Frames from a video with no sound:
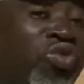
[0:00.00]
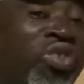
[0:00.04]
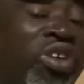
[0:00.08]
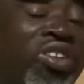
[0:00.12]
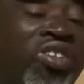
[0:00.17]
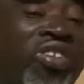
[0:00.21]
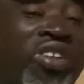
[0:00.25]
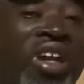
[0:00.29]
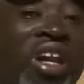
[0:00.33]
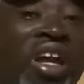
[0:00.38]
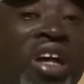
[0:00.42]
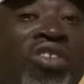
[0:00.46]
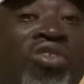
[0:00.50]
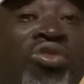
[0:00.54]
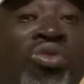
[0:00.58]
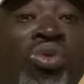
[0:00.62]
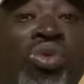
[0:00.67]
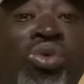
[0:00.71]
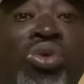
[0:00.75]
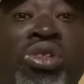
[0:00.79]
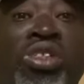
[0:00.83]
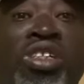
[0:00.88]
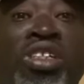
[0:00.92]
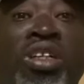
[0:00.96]
first class
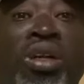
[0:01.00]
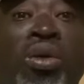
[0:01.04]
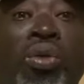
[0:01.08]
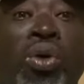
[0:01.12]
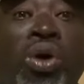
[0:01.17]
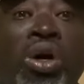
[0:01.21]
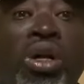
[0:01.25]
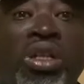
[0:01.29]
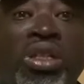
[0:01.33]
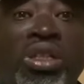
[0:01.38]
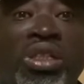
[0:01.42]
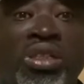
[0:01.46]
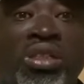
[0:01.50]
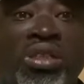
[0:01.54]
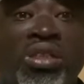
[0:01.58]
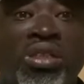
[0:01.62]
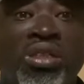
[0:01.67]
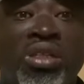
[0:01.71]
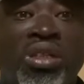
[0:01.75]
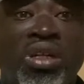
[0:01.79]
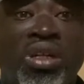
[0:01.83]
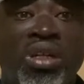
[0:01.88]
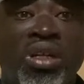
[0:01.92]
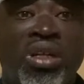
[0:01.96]
coach in the world.
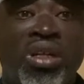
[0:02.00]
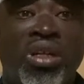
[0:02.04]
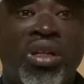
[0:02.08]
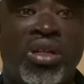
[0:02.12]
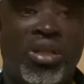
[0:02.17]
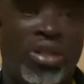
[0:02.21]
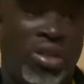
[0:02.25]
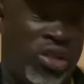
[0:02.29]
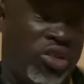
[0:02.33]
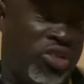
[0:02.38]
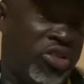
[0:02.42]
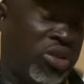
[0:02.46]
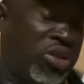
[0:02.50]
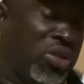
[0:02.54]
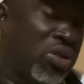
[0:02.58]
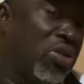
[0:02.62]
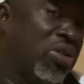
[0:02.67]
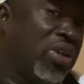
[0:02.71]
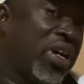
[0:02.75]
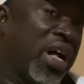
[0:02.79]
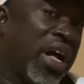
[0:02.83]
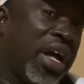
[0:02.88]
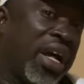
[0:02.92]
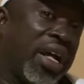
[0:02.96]
He's a
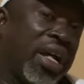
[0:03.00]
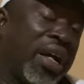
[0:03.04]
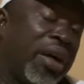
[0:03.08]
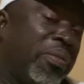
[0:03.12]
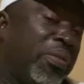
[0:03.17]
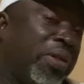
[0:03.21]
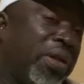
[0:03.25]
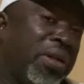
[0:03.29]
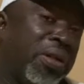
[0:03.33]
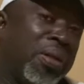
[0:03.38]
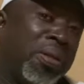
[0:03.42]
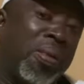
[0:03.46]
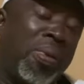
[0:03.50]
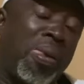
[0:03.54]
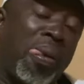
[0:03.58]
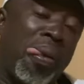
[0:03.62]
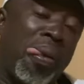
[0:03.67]
young guy coming.